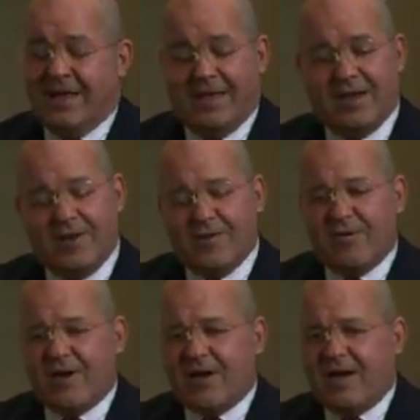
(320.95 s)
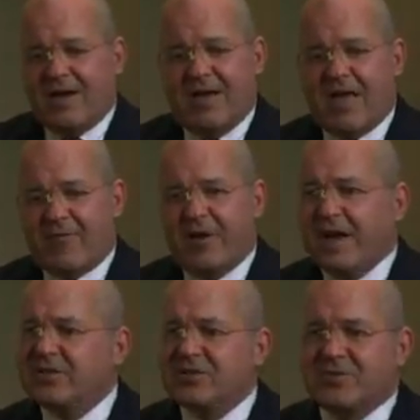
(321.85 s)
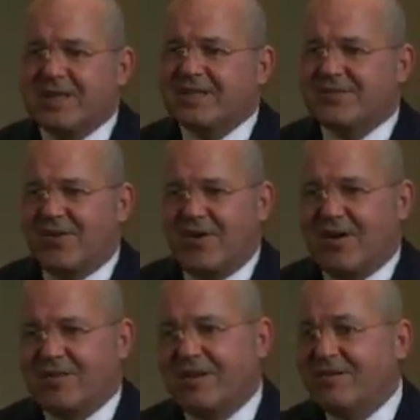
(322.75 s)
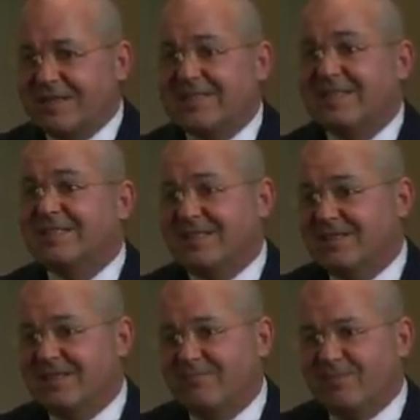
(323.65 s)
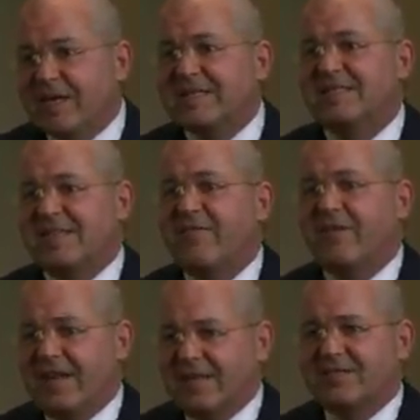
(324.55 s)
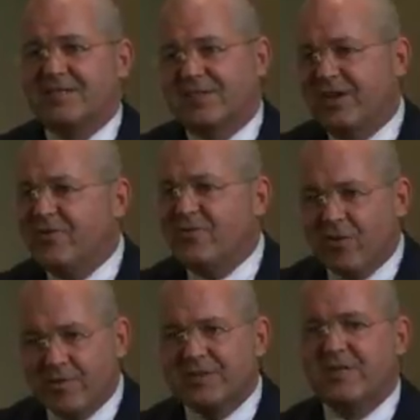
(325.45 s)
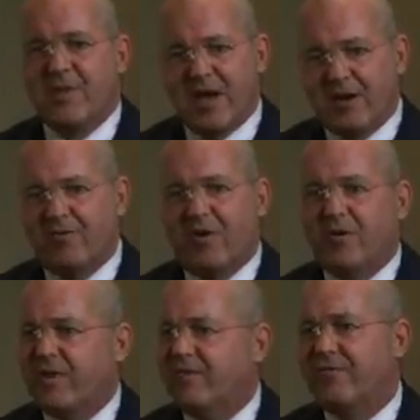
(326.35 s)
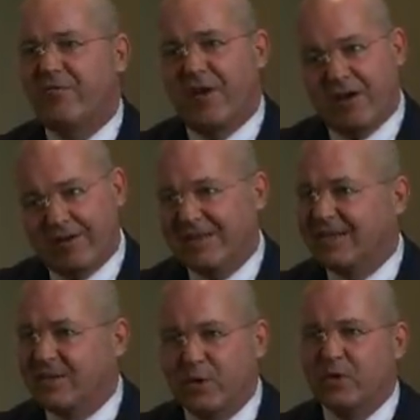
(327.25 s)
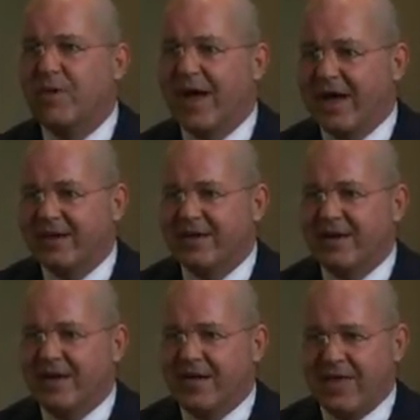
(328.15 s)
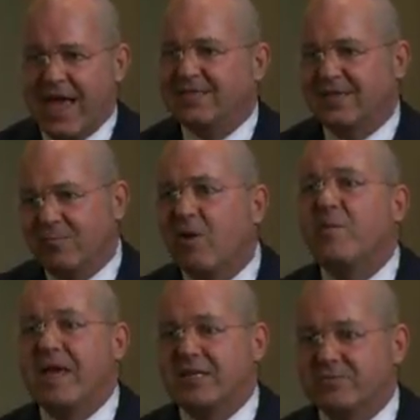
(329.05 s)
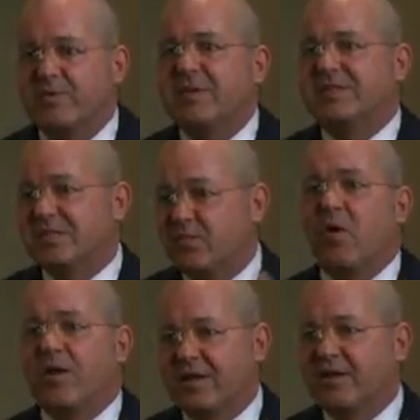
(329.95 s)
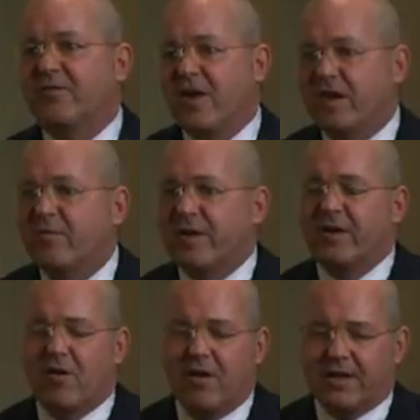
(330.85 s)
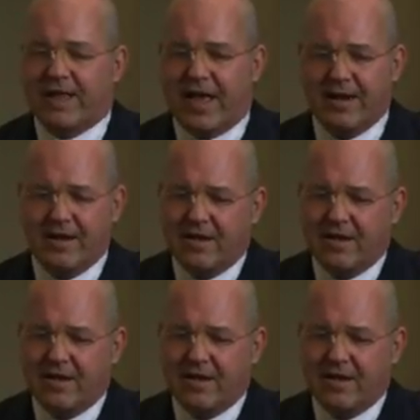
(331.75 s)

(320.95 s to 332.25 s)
You know, for an industry that saw literally since the mid-'70s just an enormous amount of growth and very little pullback, the asset and wealth management business broadly defined, if we could call it that,